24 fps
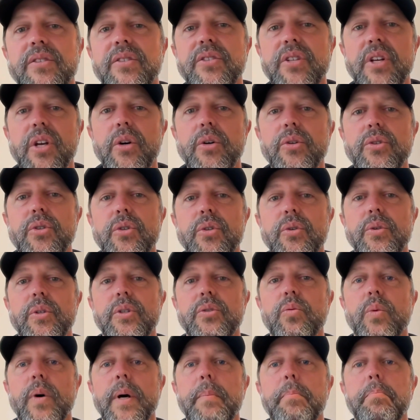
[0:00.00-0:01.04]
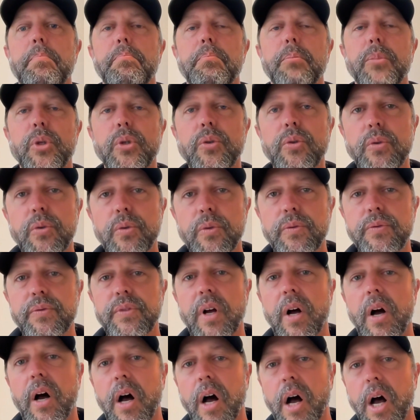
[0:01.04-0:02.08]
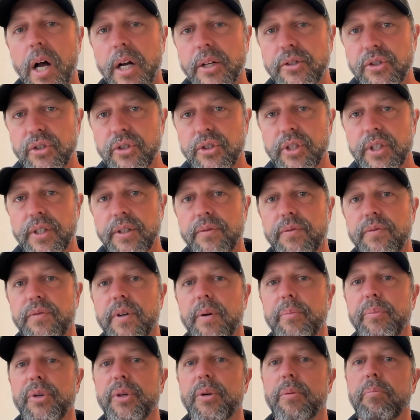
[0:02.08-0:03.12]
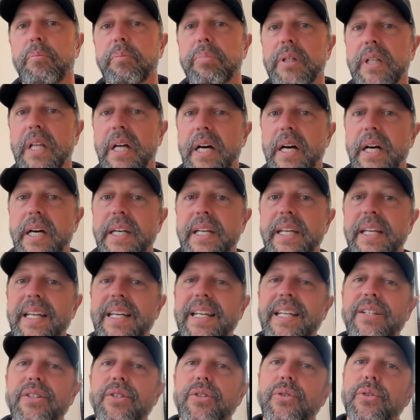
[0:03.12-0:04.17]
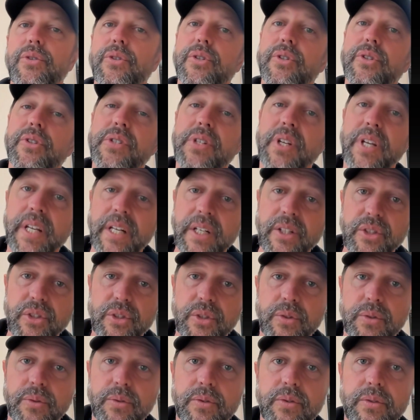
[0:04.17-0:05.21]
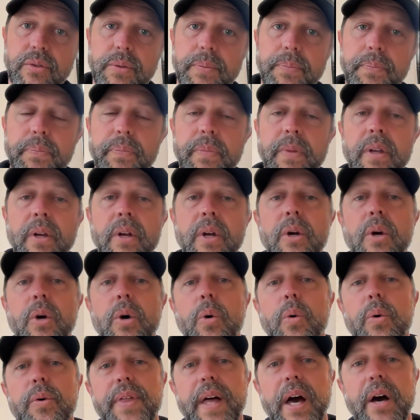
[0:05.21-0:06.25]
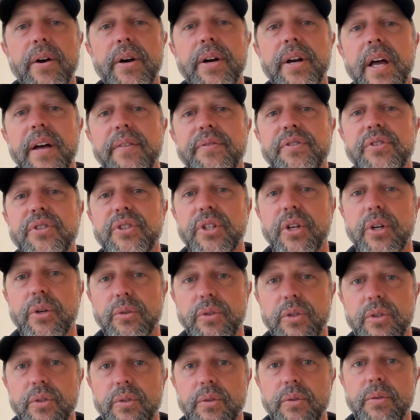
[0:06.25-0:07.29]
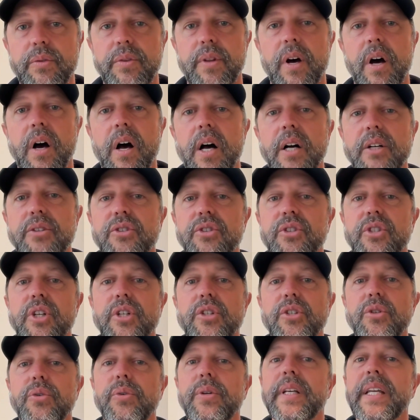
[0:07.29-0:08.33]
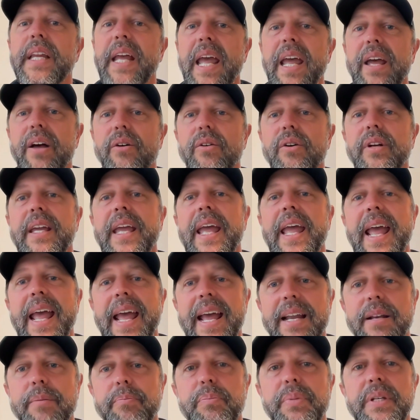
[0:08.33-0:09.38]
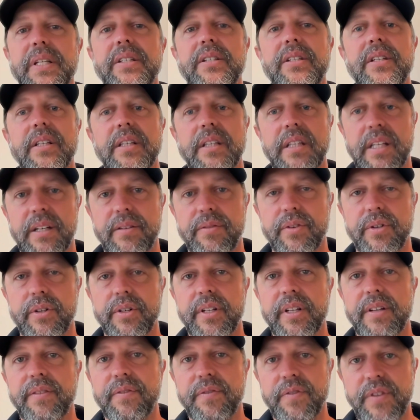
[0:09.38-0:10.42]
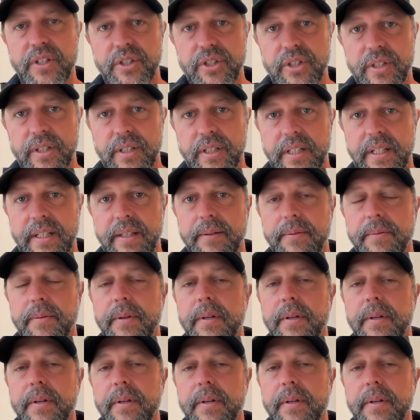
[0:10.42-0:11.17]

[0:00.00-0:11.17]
CO2 is what moves oxygen from your blood into your tissues. Without enough CO2, the oxygen you inhale can't be delivered efficiently.